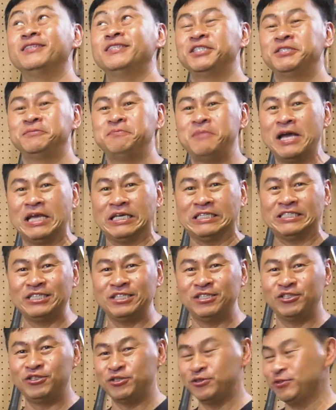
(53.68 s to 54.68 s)
this
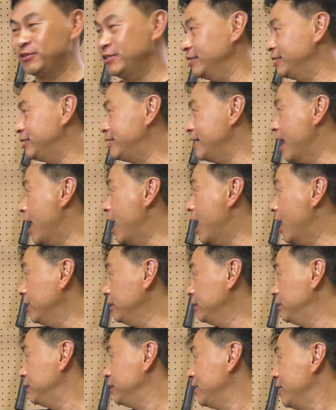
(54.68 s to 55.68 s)
space into this
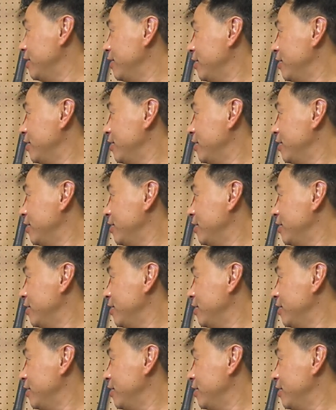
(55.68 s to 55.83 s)
nice,